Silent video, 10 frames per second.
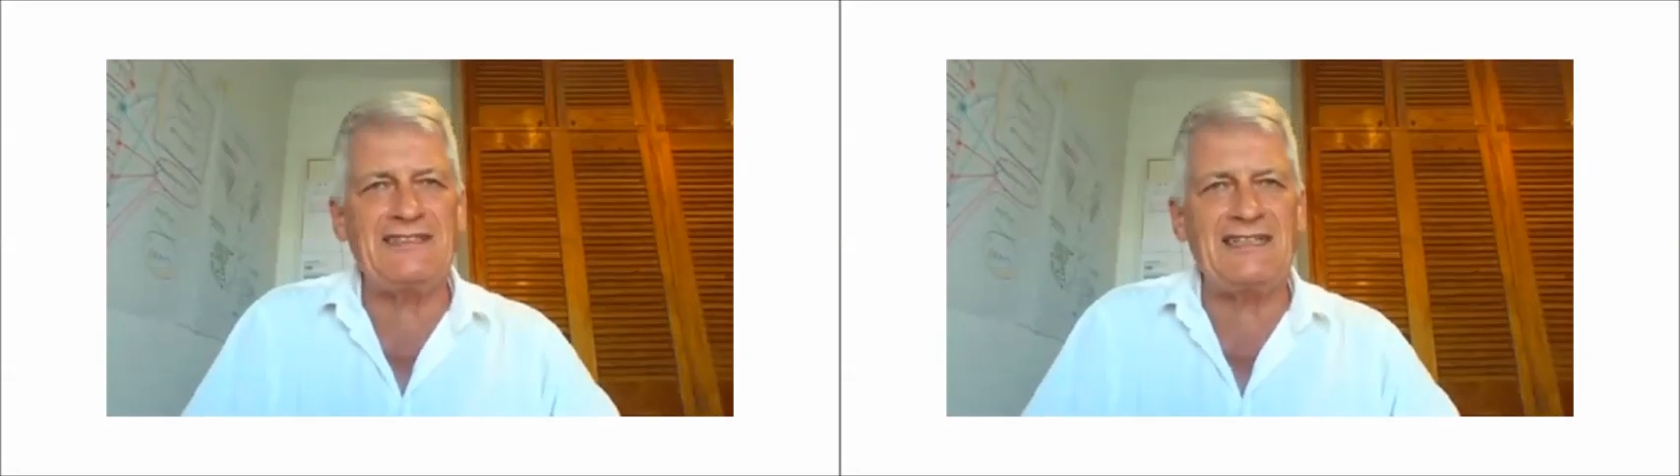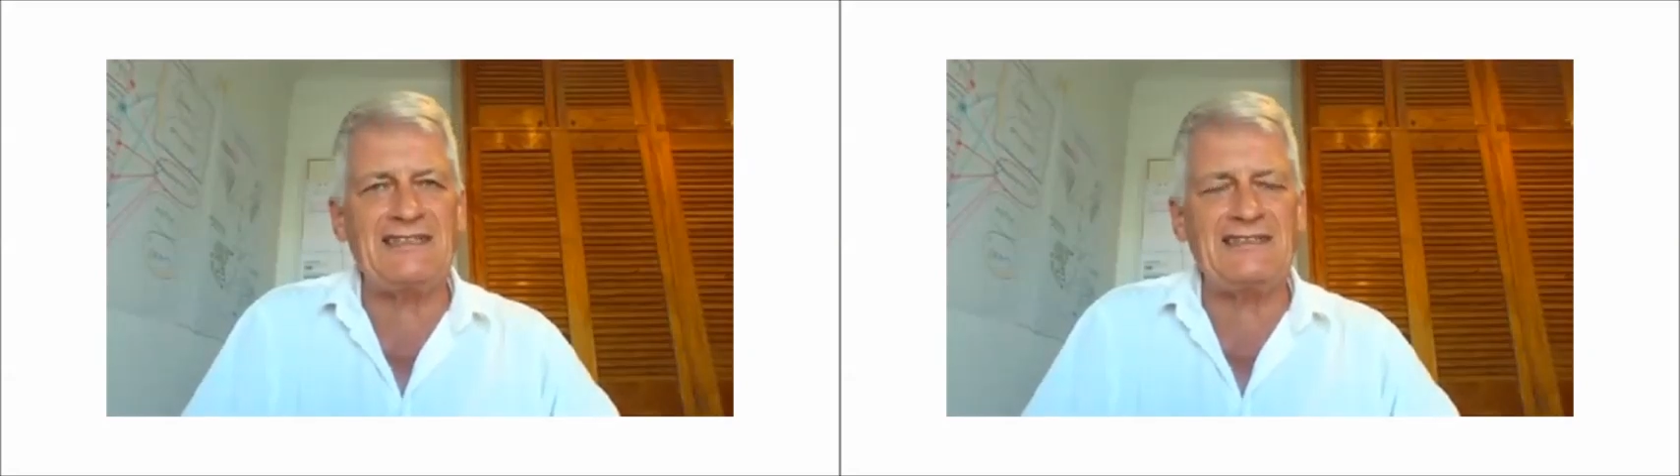
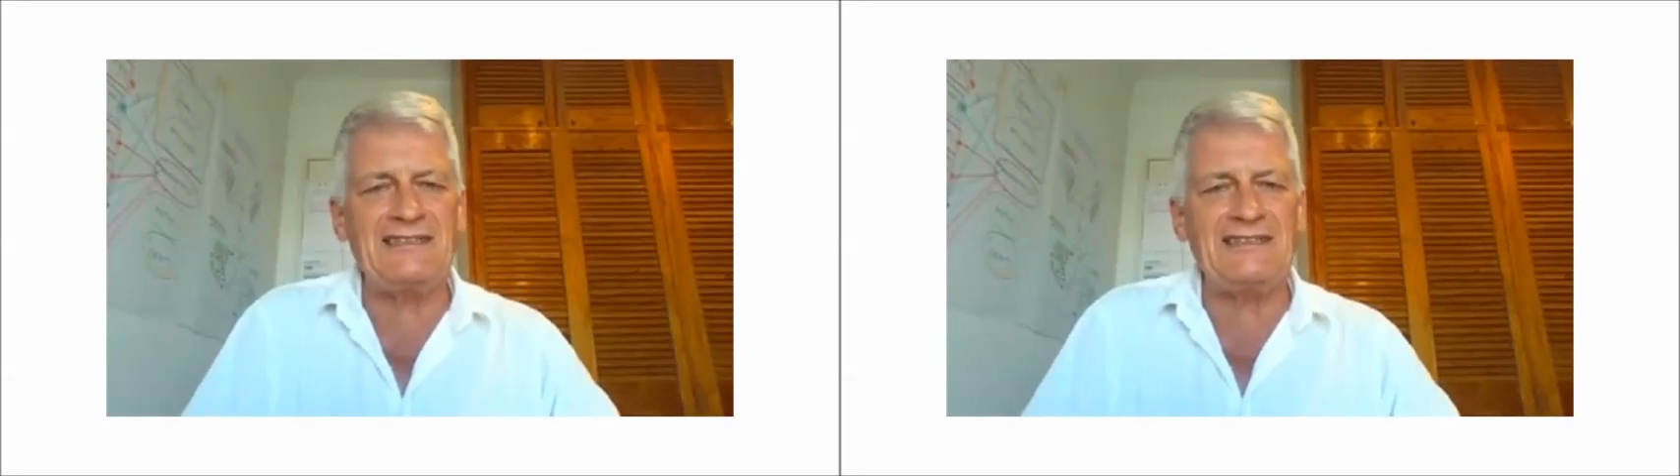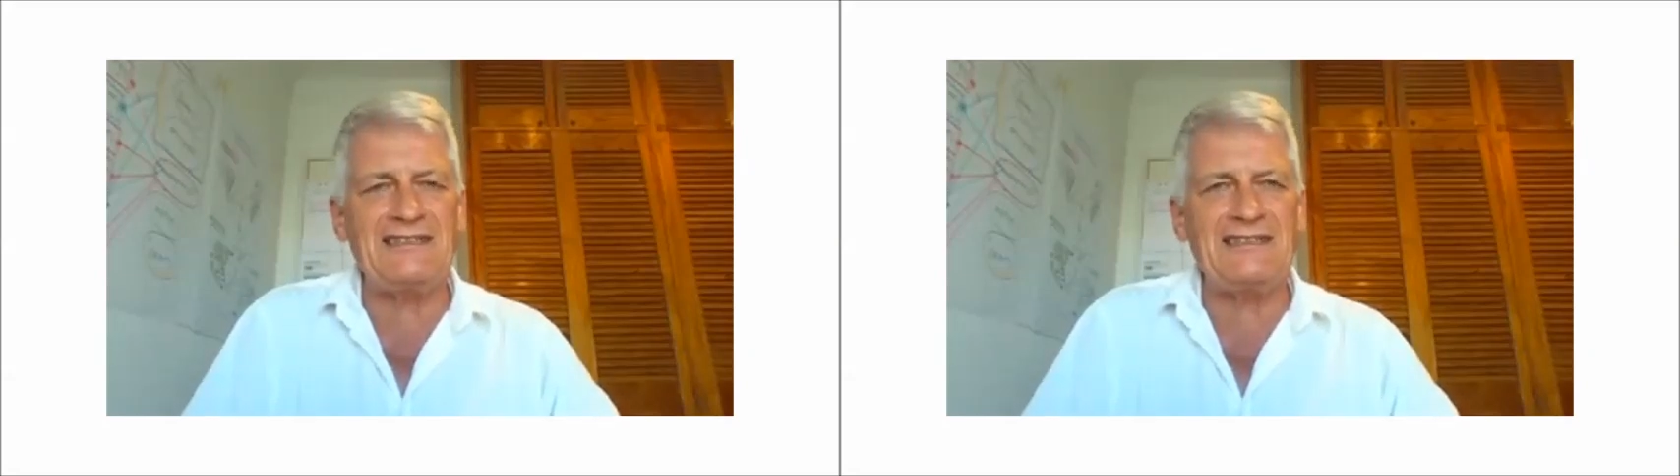
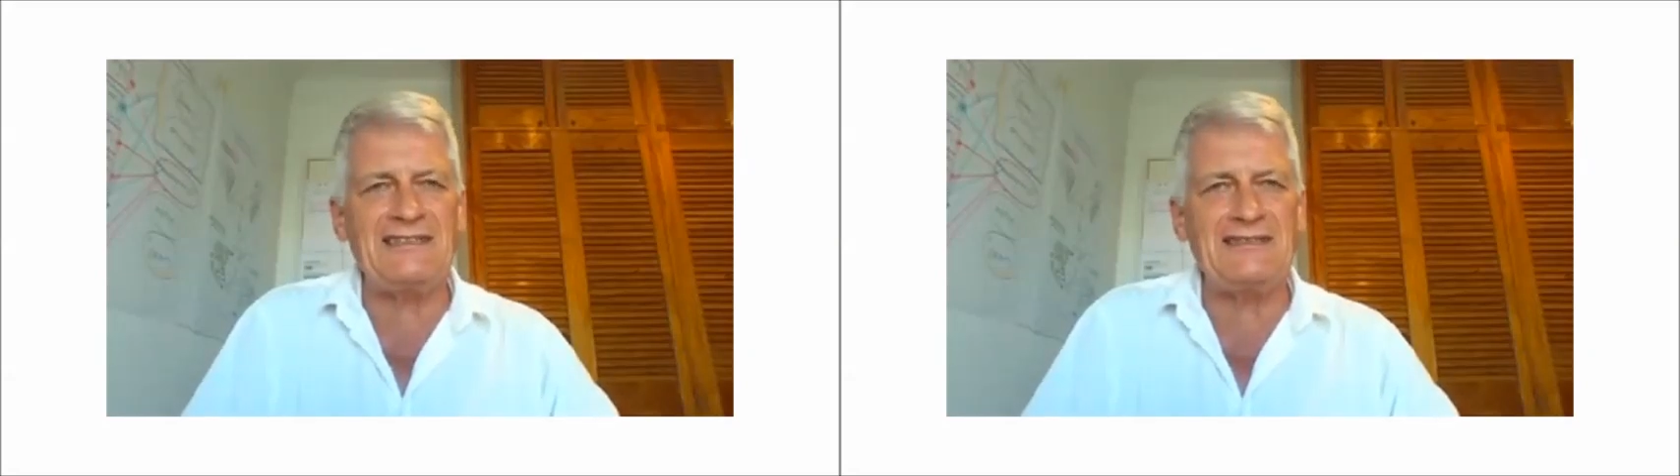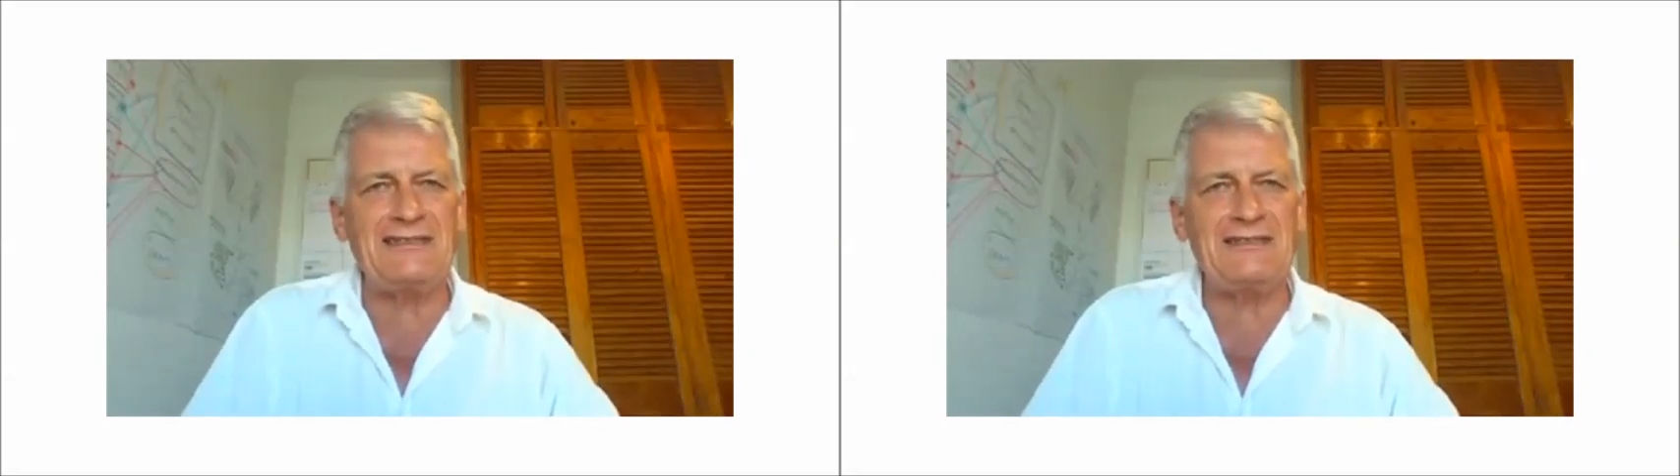center's
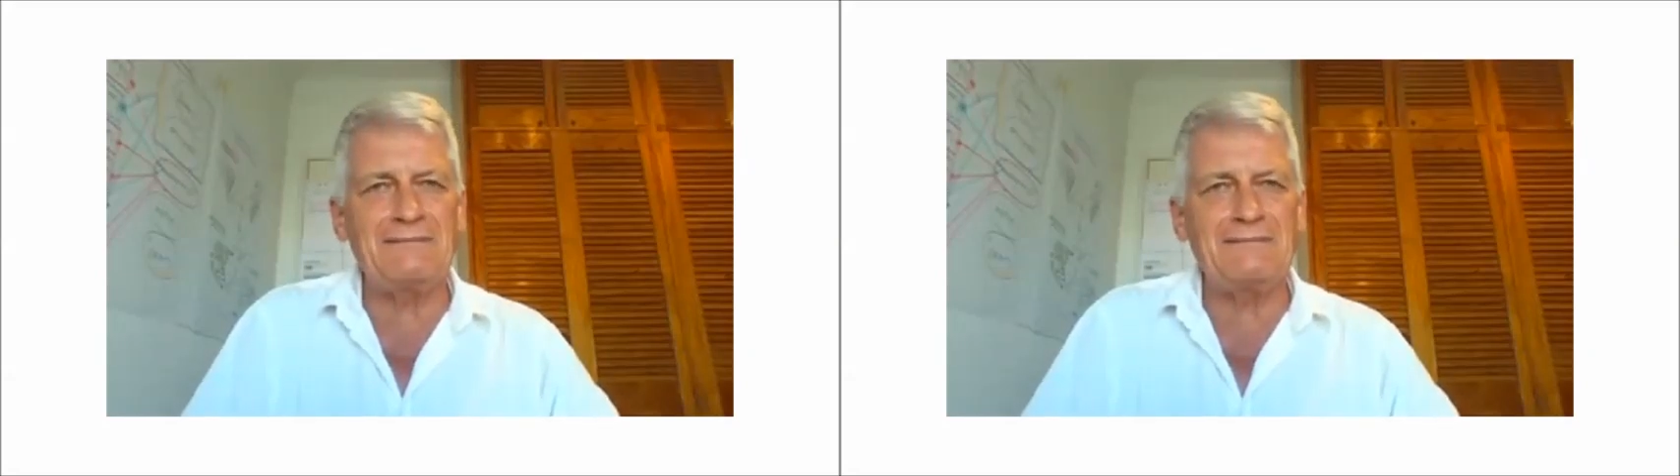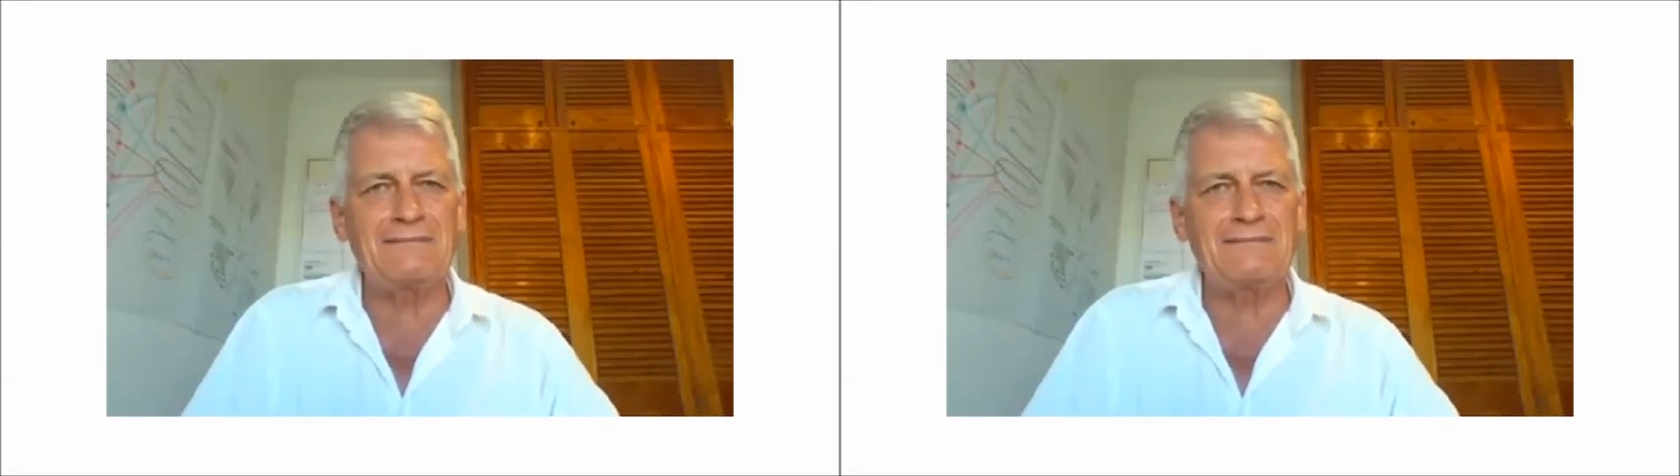existence.